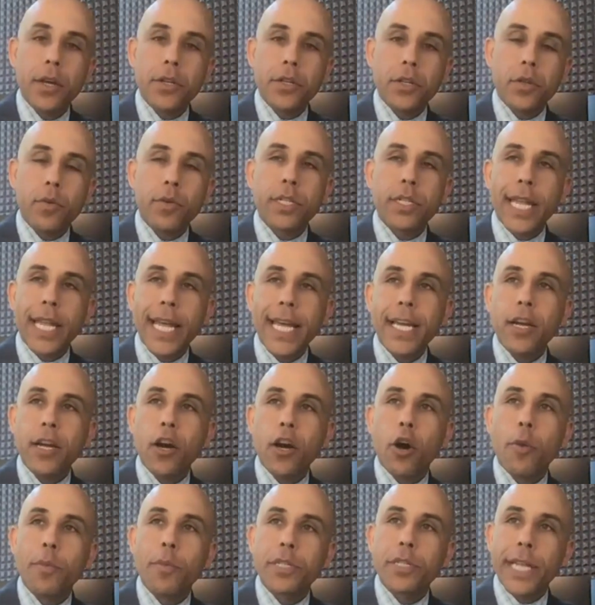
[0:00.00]
So it's like
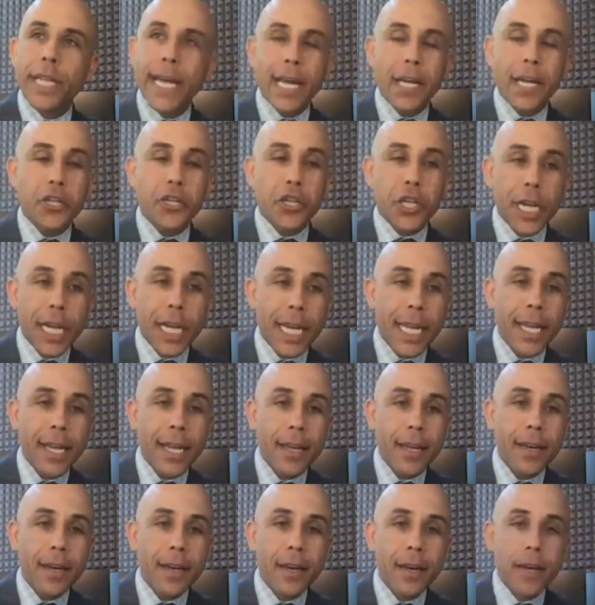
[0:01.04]
almost like
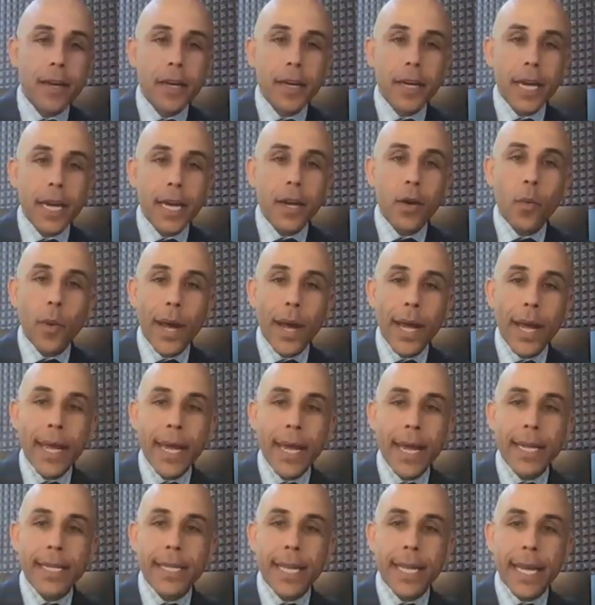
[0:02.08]
cheating in a way.
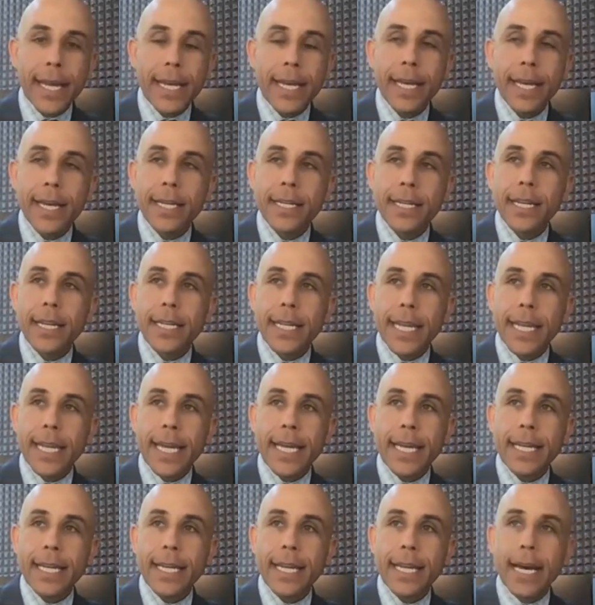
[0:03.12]
It's like
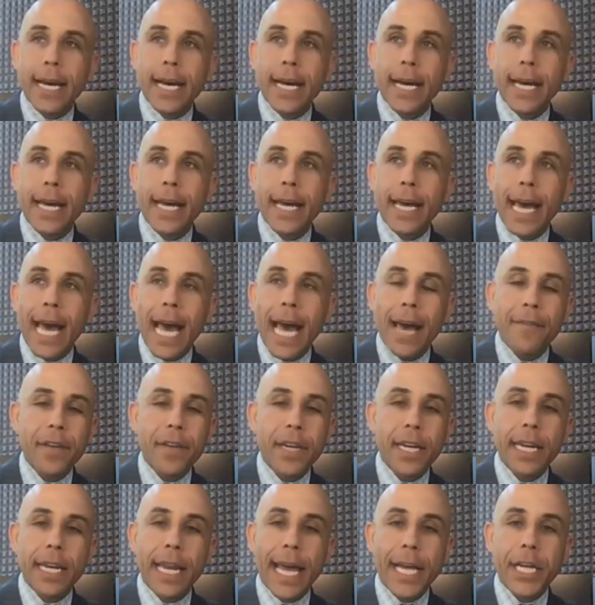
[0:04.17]
having
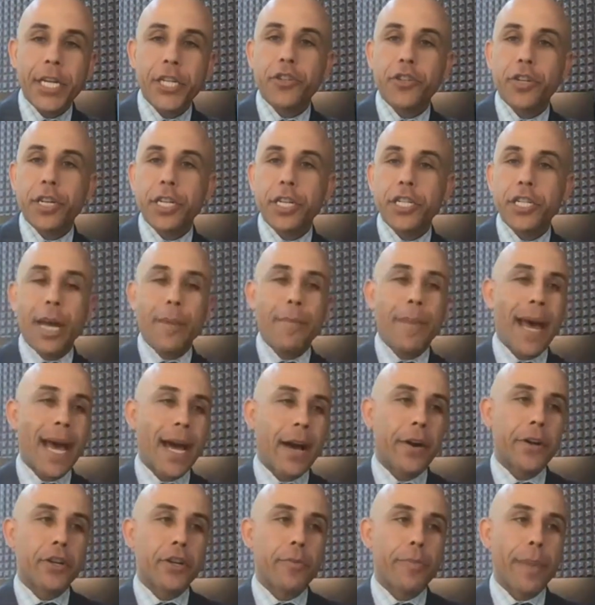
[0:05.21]
an extra jetpack
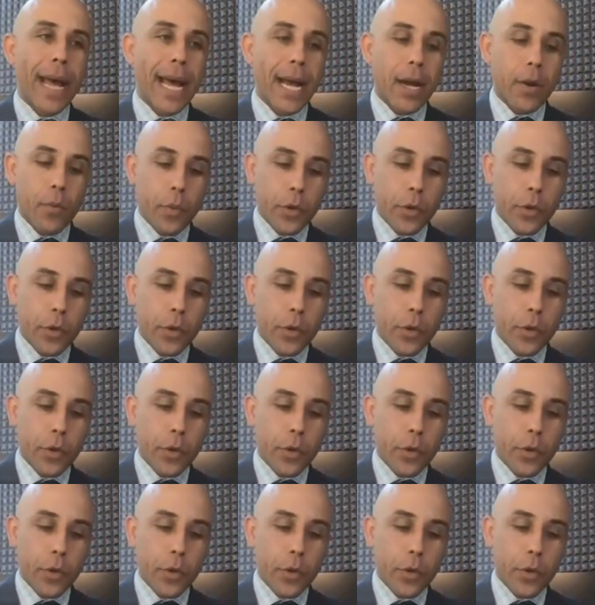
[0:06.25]
on your back.